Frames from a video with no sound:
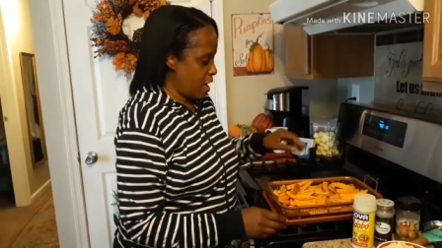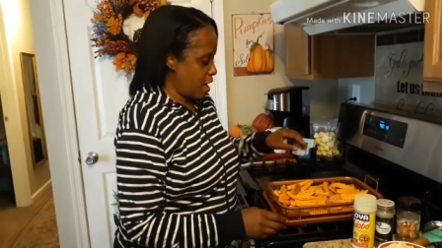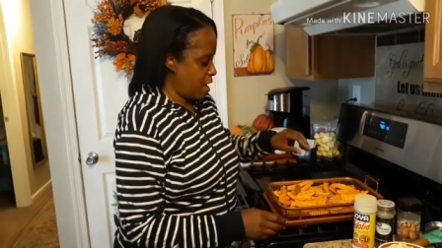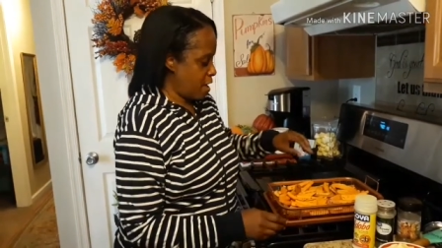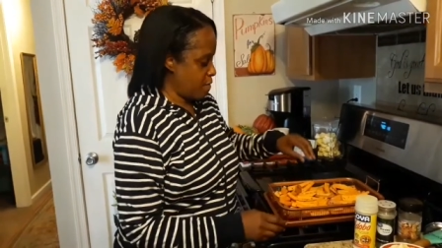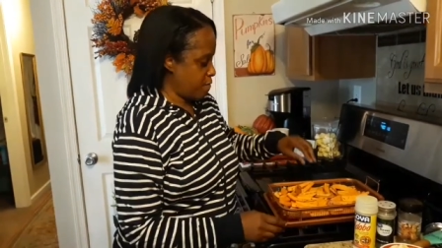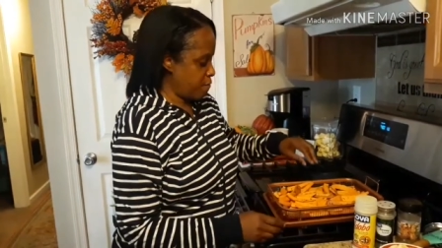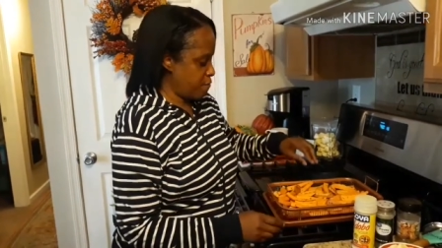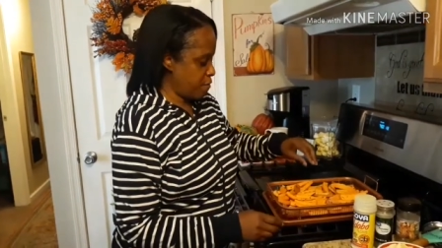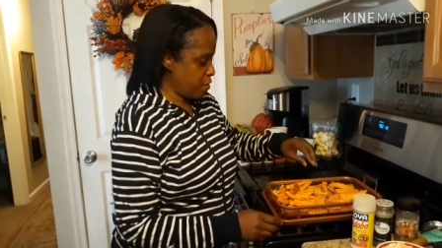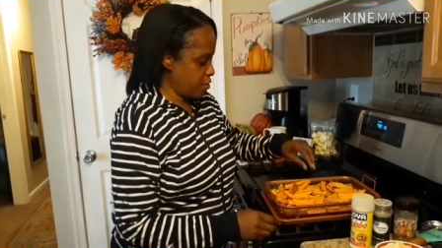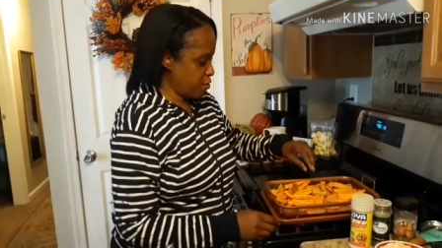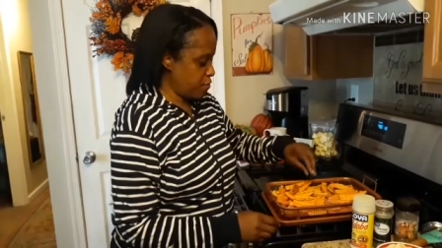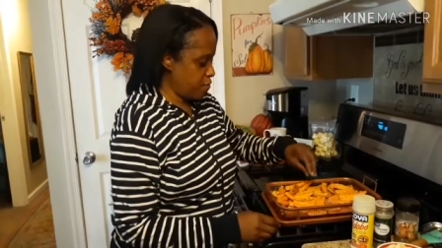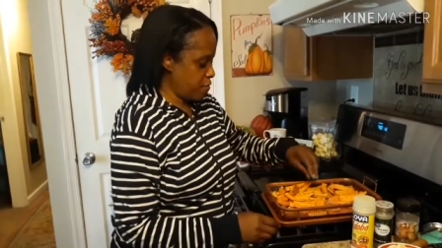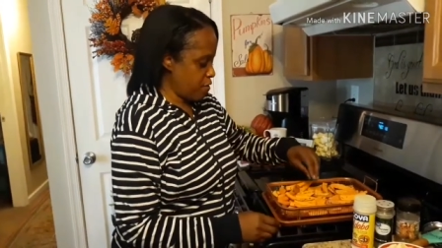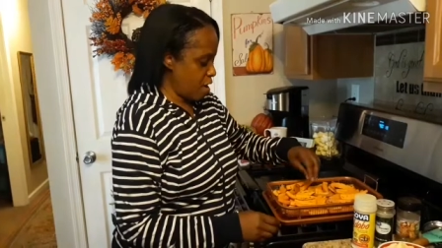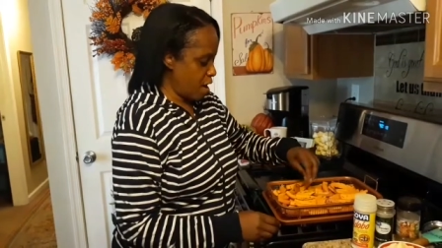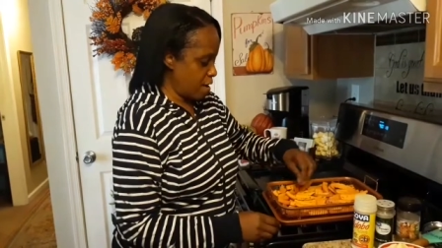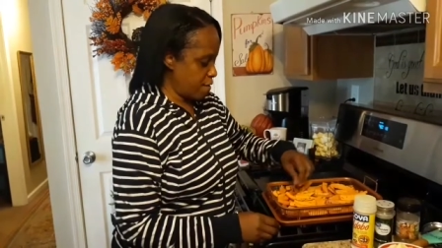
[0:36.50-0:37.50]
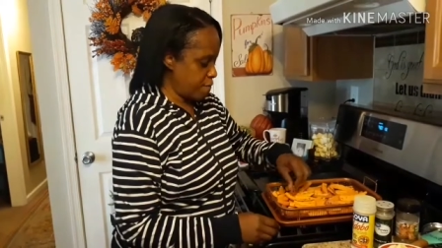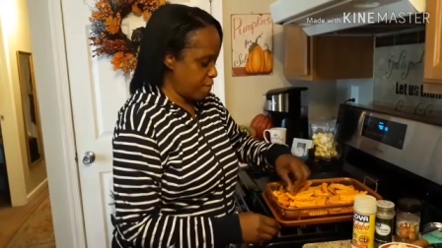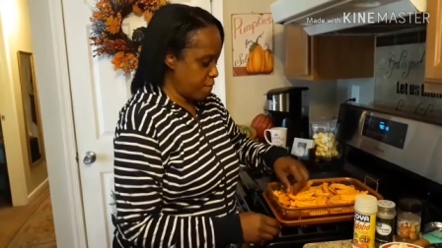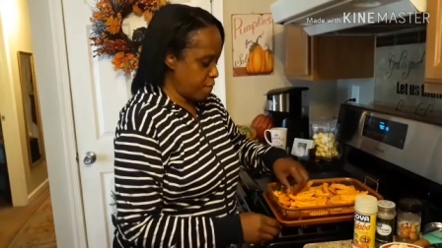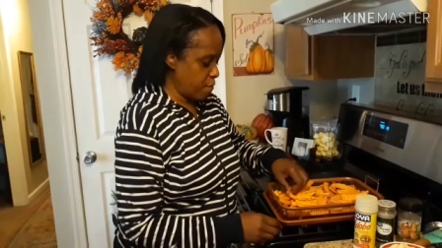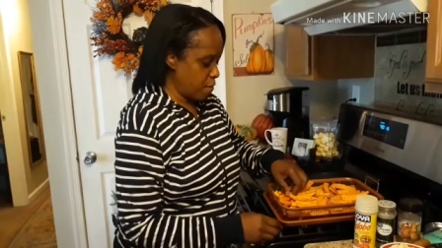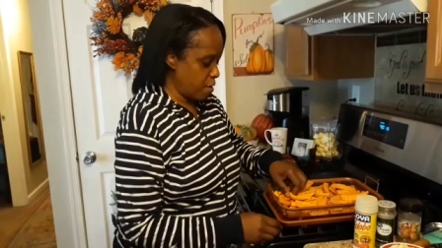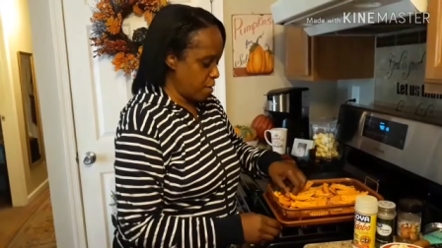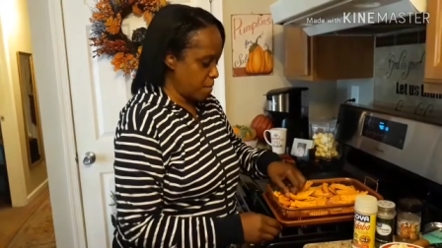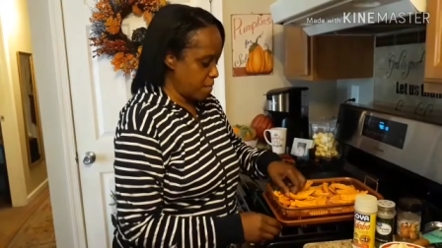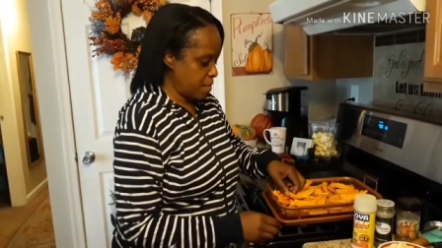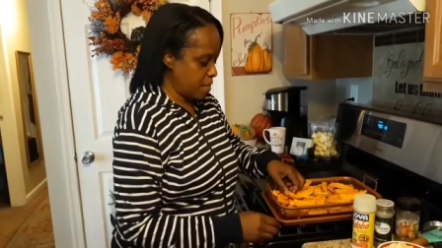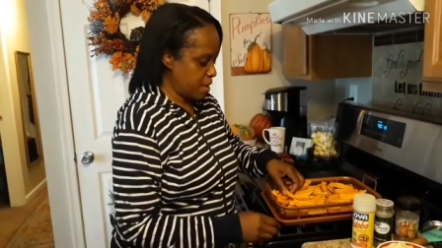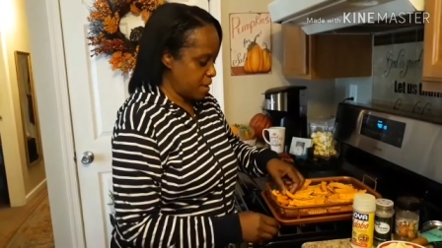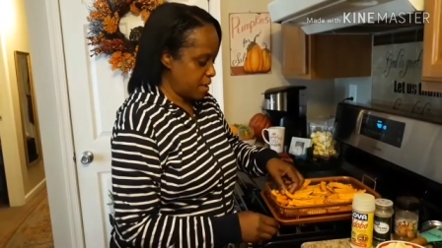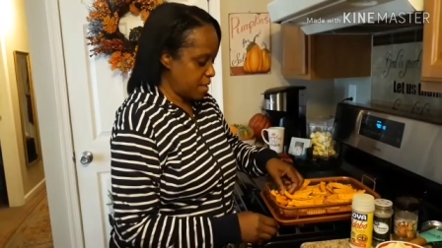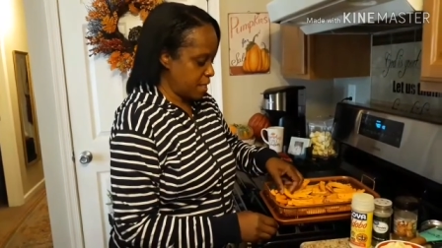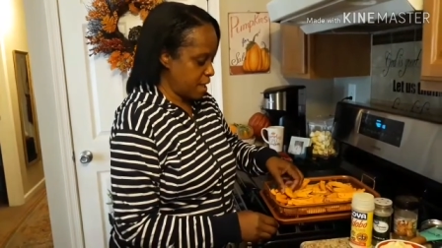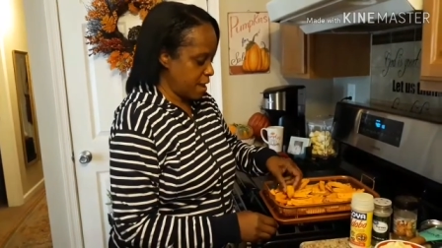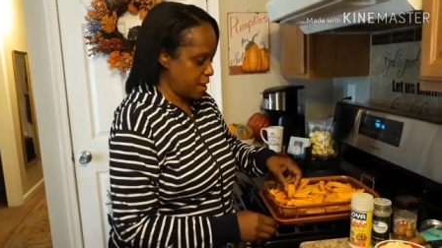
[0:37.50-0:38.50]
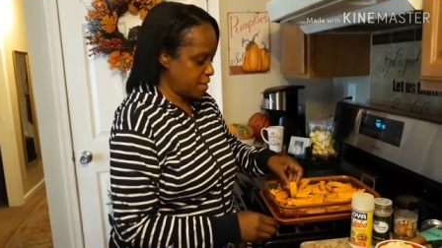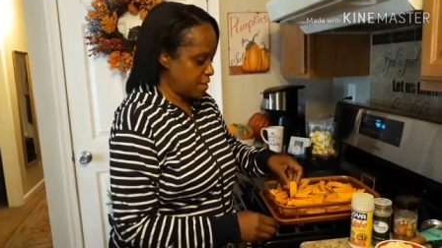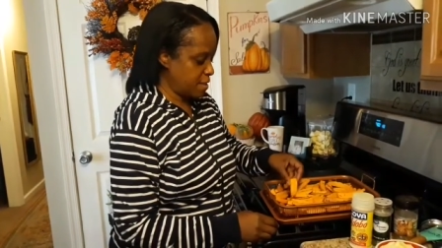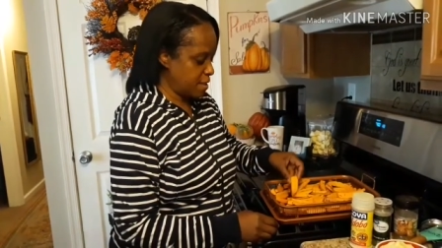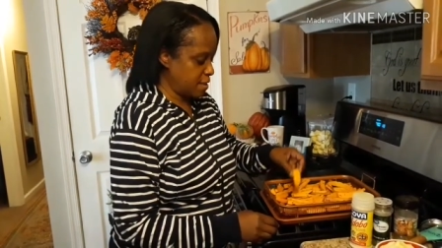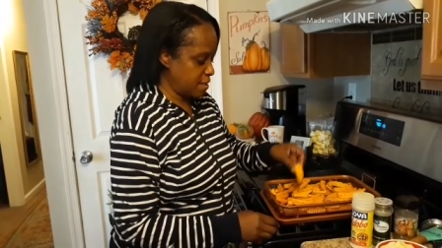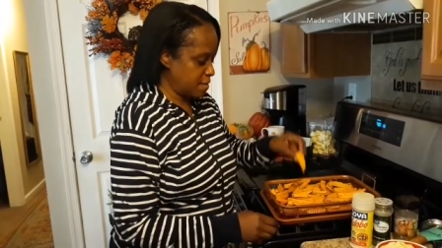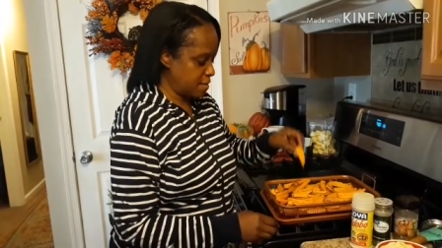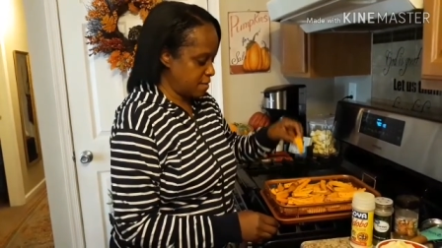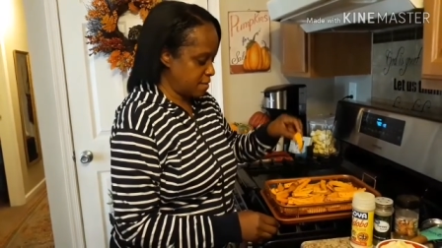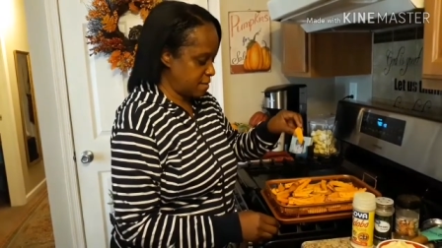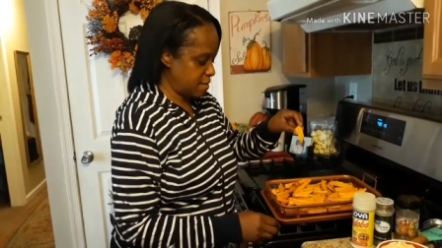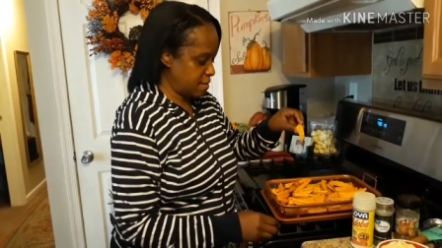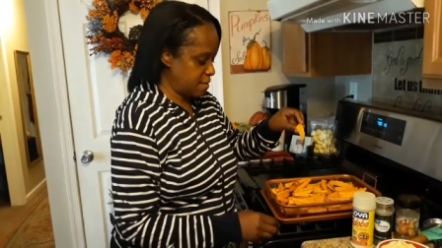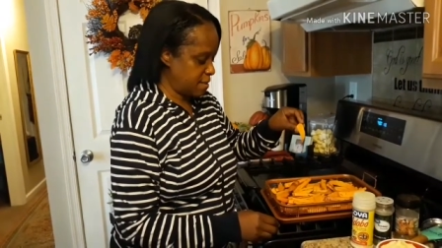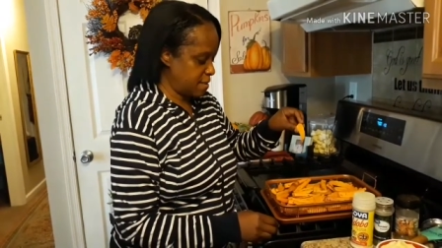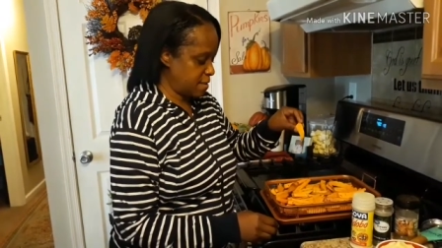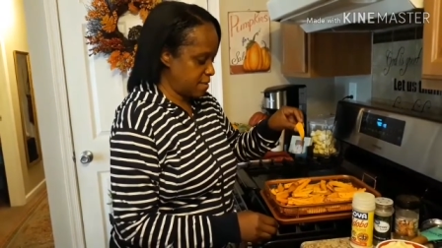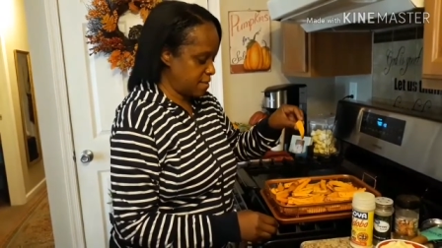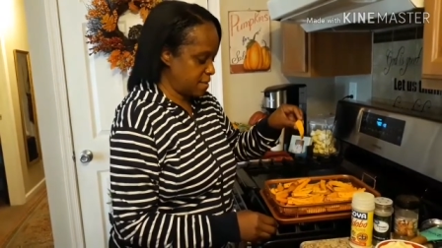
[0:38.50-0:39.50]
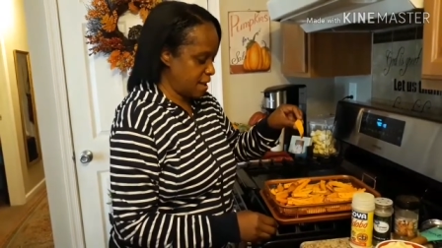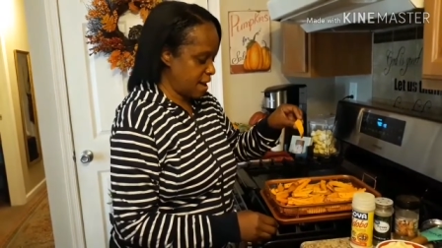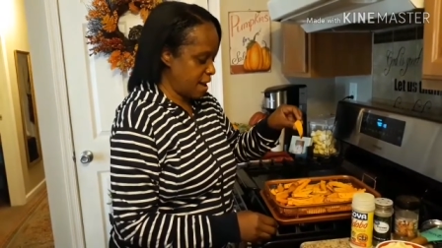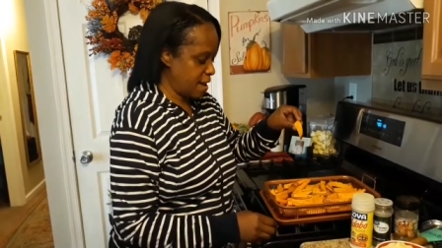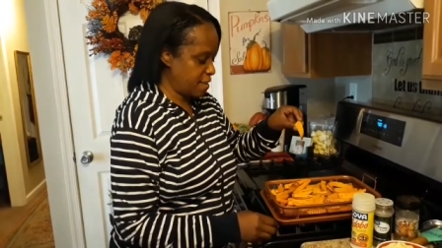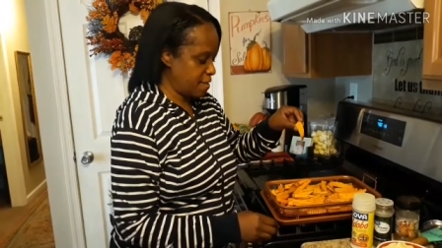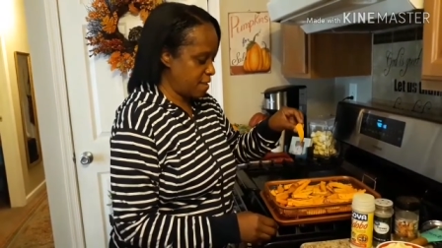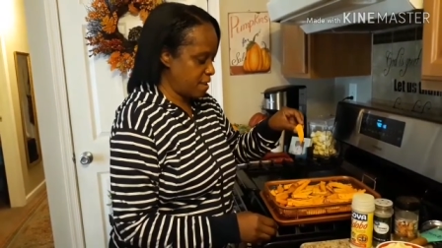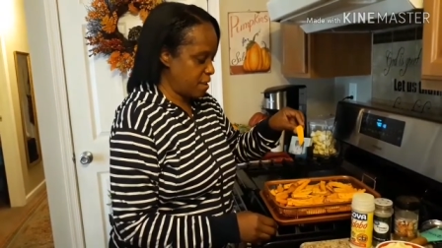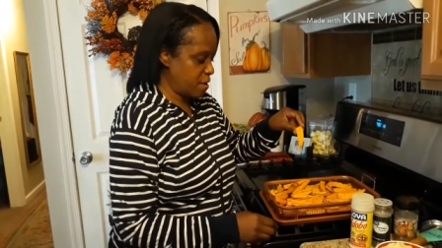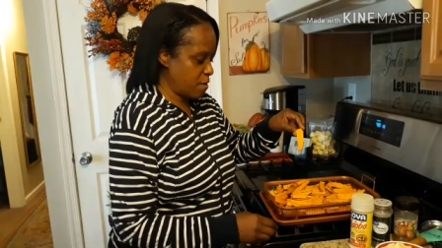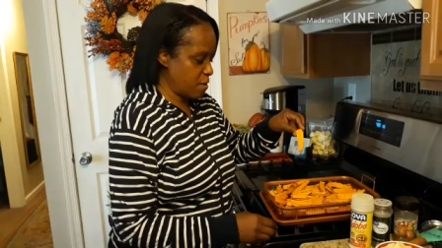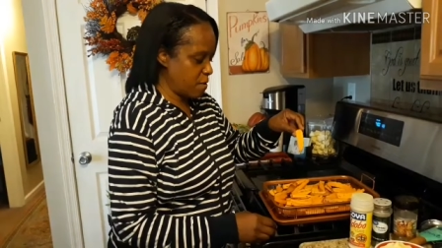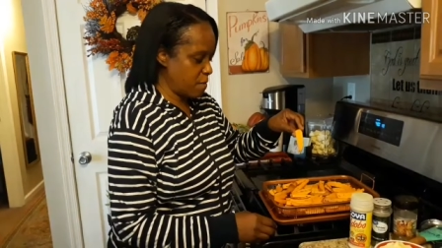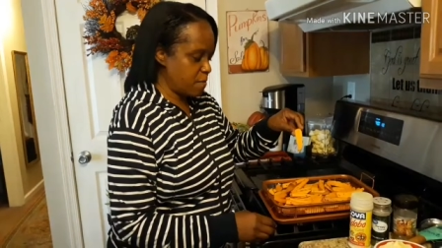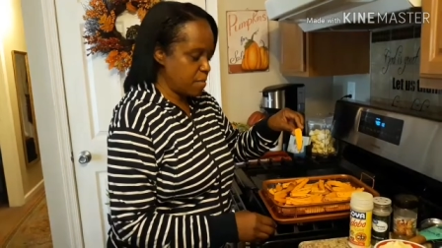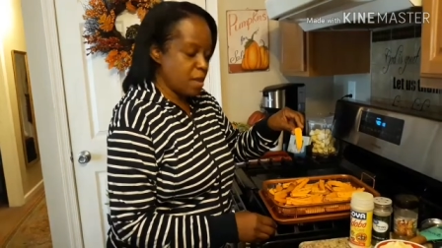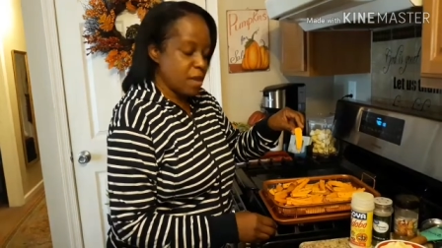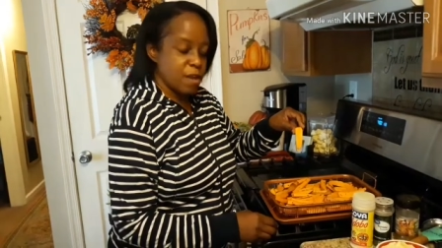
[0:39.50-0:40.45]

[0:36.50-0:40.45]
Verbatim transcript: in french fry form like this, this size here,